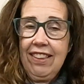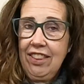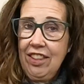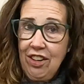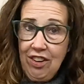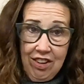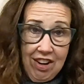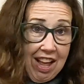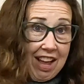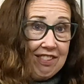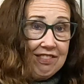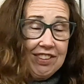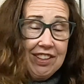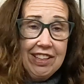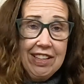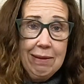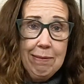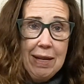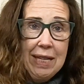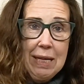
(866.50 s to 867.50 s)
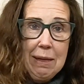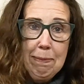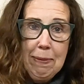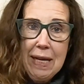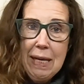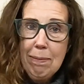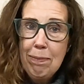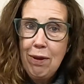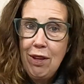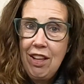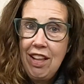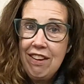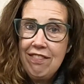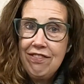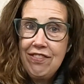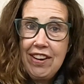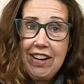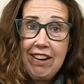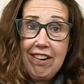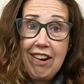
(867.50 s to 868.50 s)
there are not very many people on
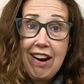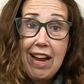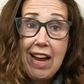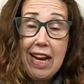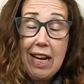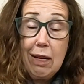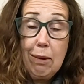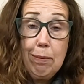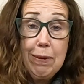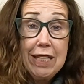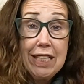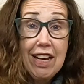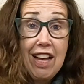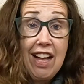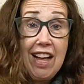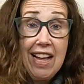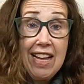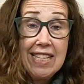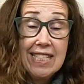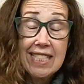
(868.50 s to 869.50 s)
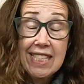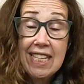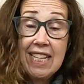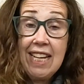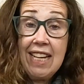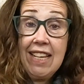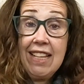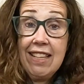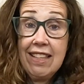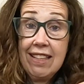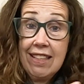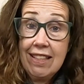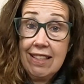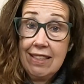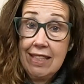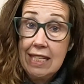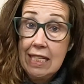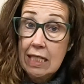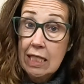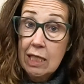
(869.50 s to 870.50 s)
Fair Isle because
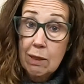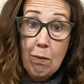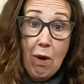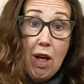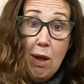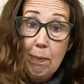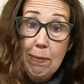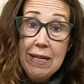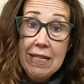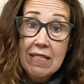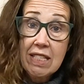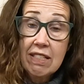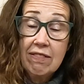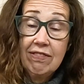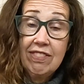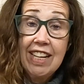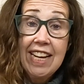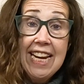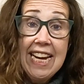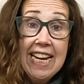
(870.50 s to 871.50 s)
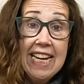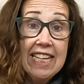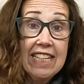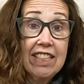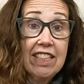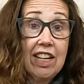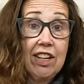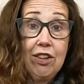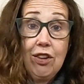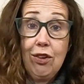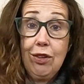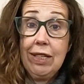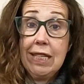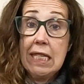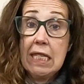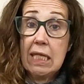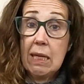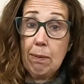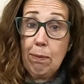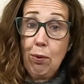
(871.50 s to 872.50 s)
this small piece of land can only
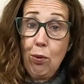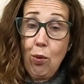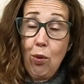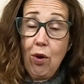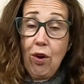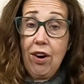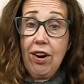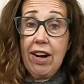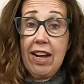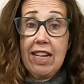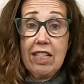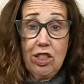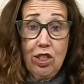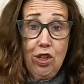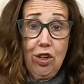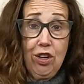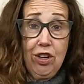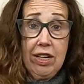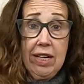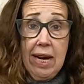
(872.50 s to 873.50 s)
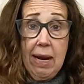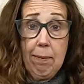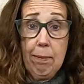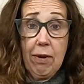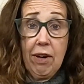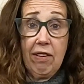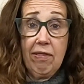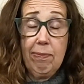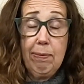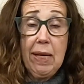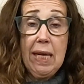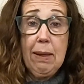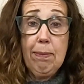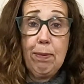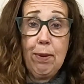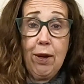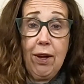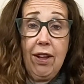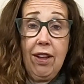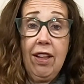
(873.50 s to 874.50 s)
support a certain number of
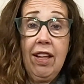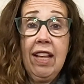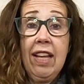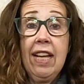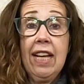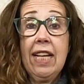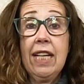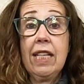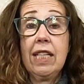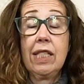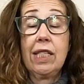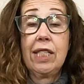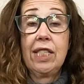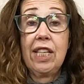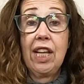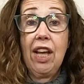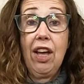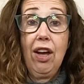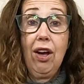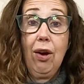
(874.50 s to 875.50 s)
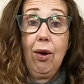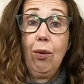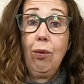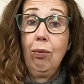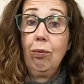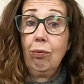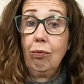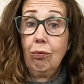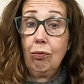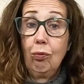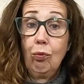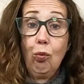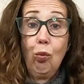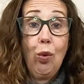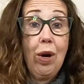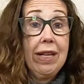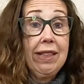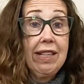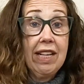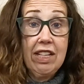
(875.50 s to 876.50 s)
people. So
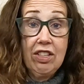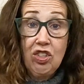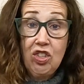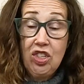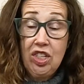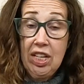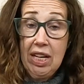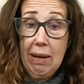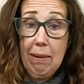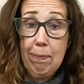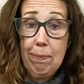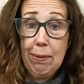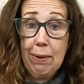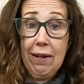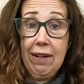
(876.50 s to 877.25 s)
when this ship